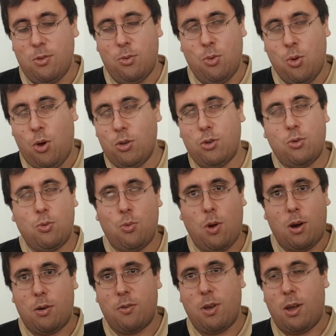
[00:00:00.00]
those two
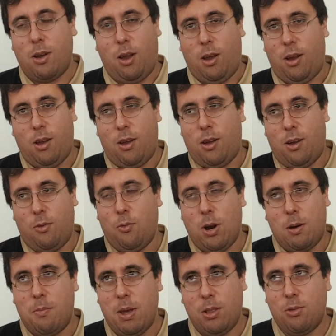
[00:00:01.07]

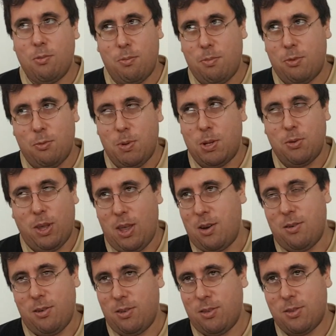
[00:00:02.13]
were made to be
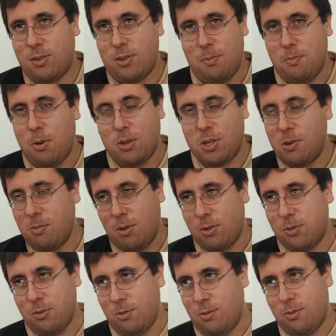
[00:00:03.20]
together. It's impossible
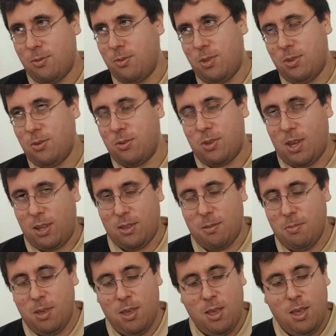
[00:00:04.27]
to dissociate
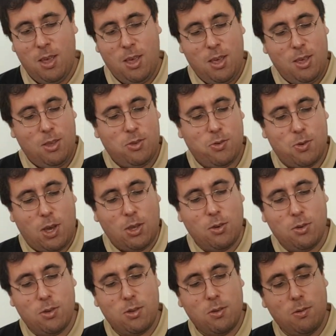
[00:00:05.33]
them. So I
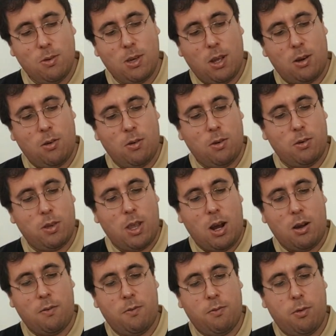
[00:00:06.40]
just took another
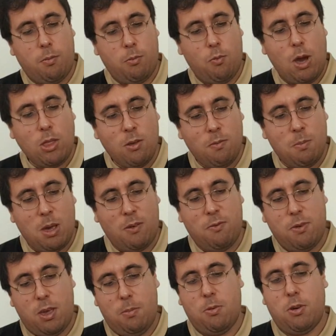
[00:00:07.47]
yarn from one of my
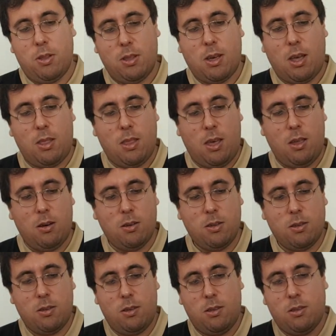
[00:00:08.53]
favorite hand
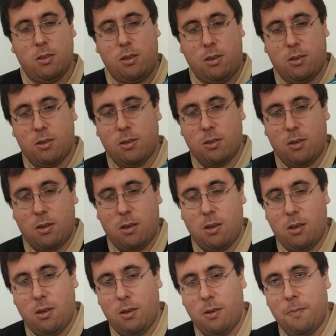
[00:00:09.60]
dyers. It is
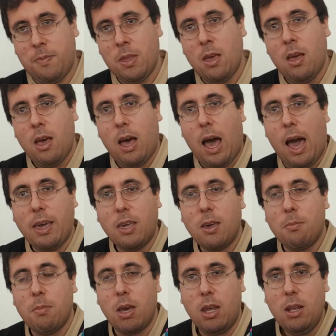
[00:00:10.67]
Heike
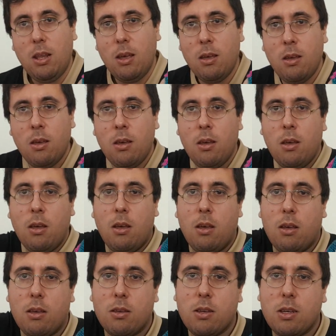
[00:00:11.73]
Maid.
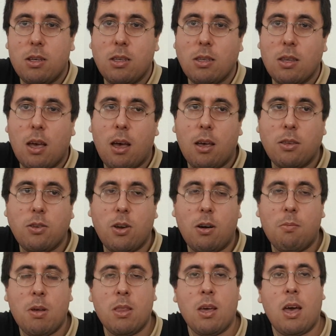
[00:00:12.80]
She's a
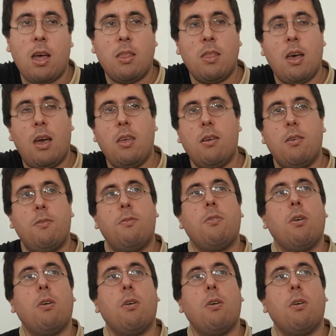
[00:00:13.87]
German hand dyer